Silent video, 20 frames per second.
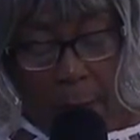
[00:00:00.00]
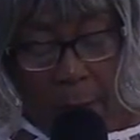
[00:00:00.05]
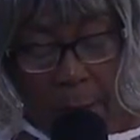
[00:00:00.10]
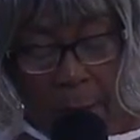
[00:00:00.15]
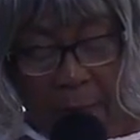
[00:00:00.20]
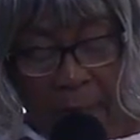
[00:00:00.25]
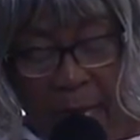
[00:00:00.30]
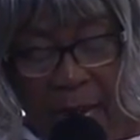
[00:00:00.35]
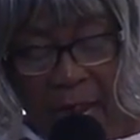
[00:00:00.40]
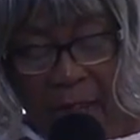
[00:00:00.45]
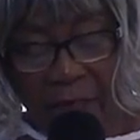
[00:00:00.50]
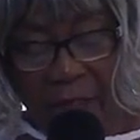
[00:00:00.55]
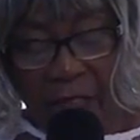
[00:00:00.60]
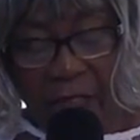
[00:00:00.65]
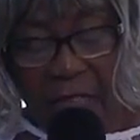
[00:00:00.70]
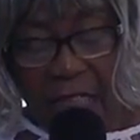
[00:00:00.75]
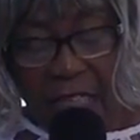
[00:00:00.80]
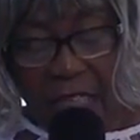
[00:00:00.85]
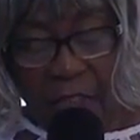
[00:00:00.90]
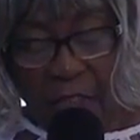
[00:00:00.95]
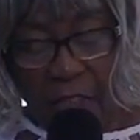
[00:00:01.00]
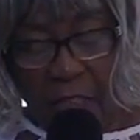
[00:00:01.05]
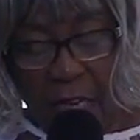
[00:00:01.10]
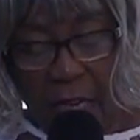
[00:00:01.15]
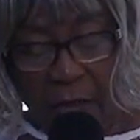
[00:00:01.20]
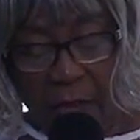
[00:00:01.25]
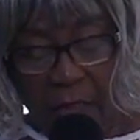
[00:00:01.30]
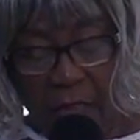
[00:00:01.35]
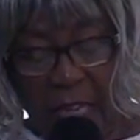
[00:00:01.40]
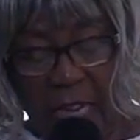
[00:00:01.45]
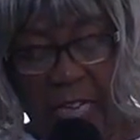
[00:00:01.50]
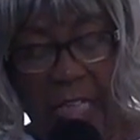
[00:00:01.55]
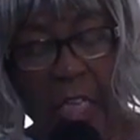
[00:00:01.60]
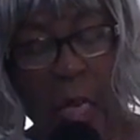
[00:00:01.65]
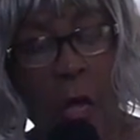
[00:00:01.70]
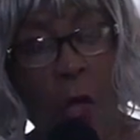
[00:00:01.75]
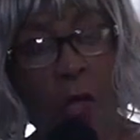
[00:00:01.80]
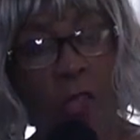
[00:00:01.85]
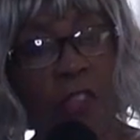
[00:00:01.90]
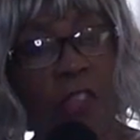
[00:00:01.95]
But after they shouted, they
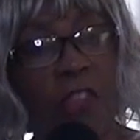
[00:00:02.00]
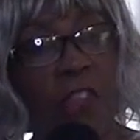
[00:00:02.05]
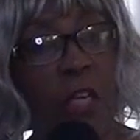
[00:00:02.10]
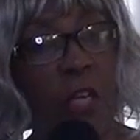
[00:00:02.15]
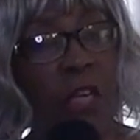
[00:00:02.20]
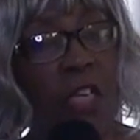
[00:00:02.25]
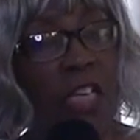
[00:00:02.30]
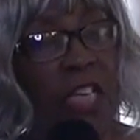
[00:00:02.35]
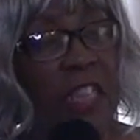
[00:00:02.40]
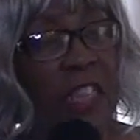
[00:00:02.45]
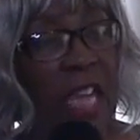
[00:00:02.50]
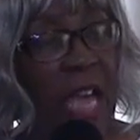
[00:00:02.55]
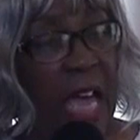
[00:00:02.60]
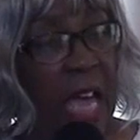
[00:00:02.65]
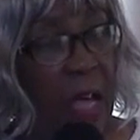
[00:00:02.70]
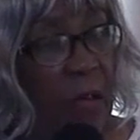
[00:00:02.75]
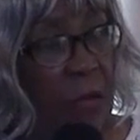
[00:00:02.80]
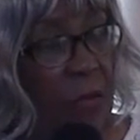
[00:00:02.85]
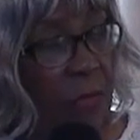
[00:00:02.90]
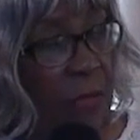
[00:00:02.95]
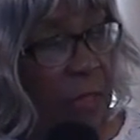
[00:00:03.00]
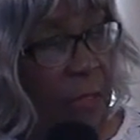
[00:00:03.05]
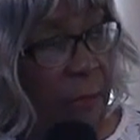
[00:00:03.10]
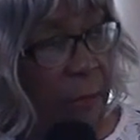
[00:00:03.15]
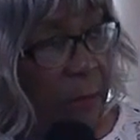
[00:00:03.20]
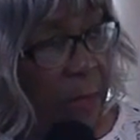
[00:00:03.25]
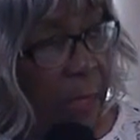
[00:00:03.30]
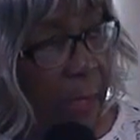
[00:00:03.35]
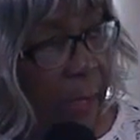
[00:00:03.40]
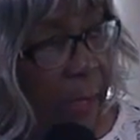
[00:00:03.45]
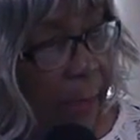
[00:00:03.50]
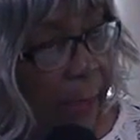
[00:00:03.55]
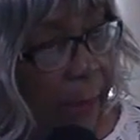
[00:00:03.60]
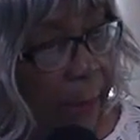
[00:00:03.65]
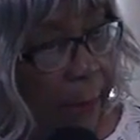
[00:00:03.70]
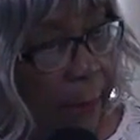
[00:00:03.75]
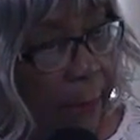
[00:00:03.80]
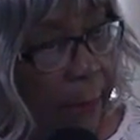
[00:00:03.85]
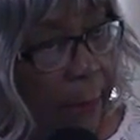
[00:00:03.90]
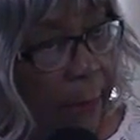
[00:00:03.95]
lost 30,000 men.
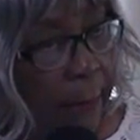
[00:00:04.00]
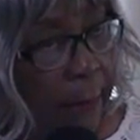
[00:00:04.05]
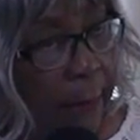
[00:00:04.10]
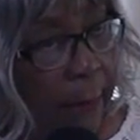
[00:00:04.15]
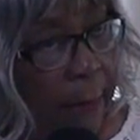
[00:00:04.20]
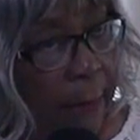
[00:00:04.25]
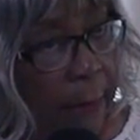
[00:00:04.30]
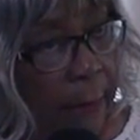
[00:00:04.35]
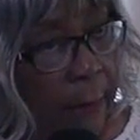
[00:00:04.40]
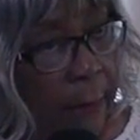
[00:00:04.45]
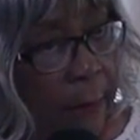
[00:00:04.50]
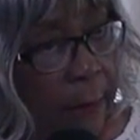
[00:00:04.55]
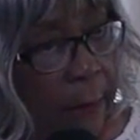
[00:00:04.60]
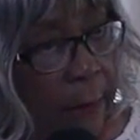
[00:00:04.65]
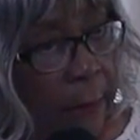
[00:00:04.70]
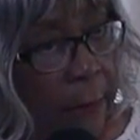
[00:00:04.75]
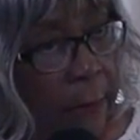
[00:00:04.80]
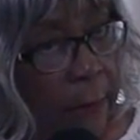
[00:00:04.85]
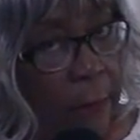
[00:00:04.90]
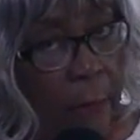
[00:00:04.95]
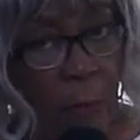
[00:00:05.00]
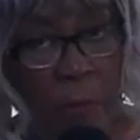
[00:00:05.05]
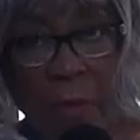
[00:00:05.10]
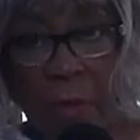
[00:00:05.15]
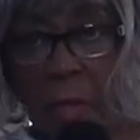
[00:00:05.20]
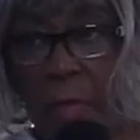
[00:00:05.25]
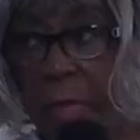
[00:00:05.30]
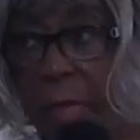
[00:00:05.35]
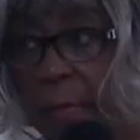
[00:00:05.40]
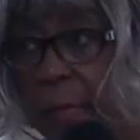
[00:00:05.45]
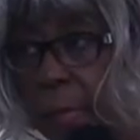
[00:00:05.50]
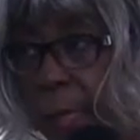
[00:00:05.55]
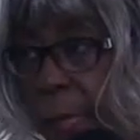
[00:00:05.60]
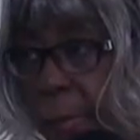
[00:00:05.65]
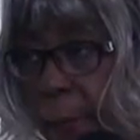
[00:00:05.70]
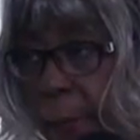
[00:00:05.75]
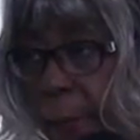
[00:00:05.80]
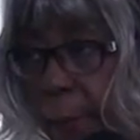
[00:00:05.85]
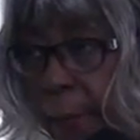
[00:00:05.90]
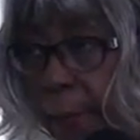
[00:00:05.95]
So what did they tell
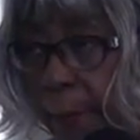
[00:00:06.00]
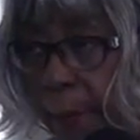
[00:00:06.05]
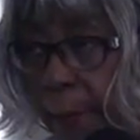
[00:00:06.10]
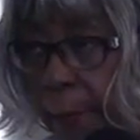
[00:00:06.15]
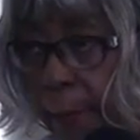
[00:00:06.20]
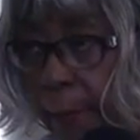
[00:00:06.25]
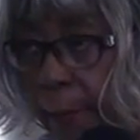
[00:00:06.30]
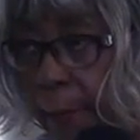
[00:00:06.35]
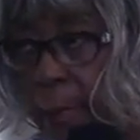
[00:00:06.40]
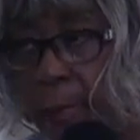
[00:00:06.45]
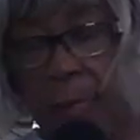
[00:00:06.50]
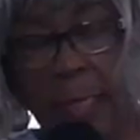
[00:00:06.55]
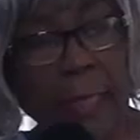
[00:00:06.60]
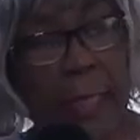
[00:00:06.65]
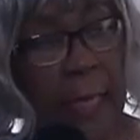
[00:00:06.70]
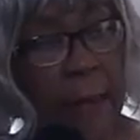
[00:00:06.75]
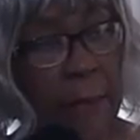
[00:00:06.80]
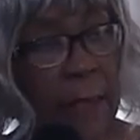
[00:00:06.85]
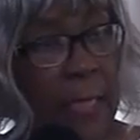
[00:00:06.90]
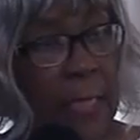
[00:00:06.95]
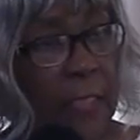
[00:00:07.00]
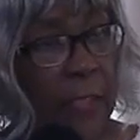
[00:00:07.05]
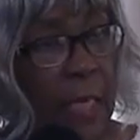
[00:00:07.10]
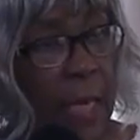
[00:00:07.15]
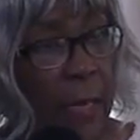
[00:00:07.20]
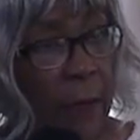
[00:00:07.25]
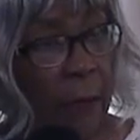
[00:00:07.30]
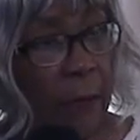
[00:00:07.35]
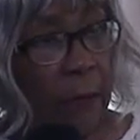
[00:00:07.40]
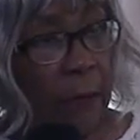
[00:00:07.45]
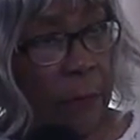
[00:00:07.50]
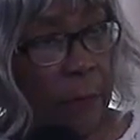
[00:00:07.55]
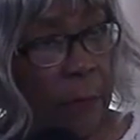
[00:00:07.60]
you? They could have kept their shout.